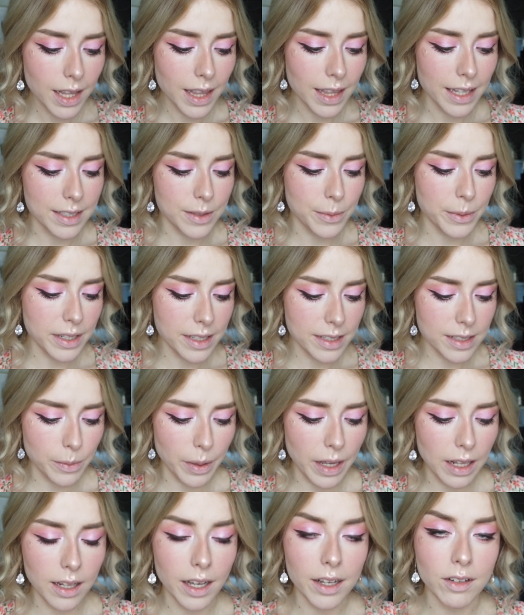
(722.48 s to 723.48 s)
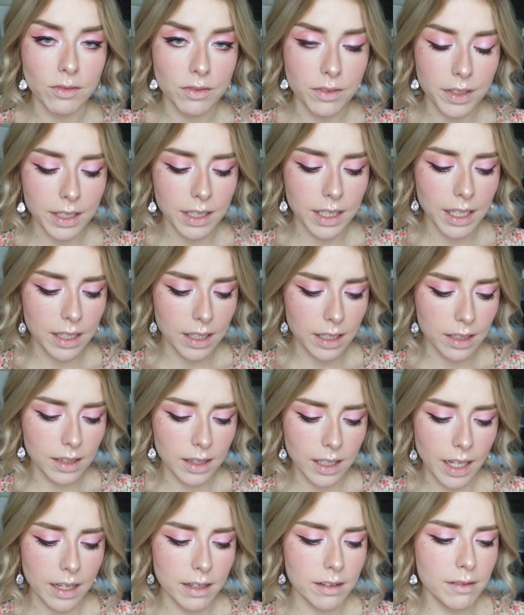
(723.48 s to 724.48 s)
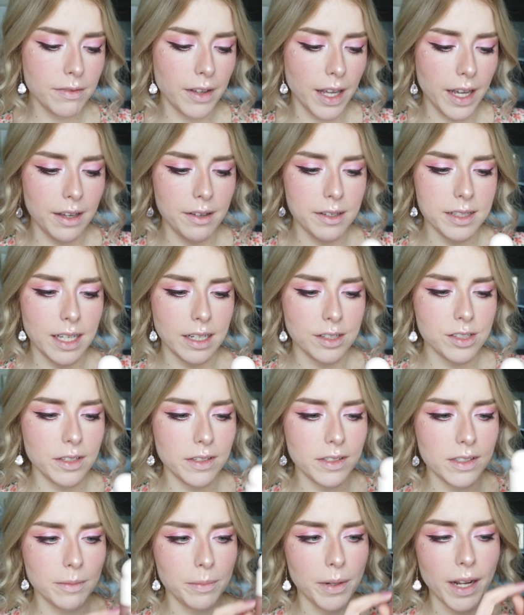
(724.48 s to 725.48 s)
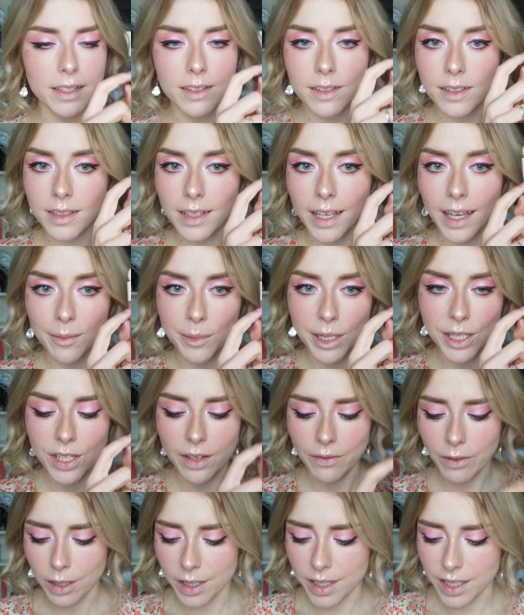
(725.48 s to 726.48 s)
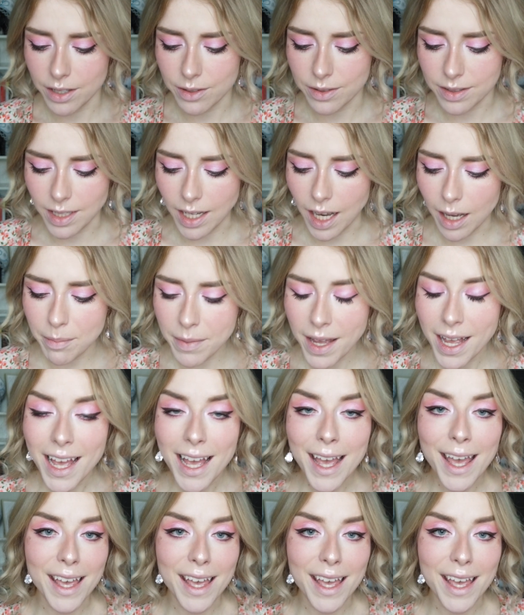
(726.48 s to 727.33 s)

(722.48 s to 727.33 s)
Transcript: This one as well, I really love. I was actually surprised to see how much I've already used up.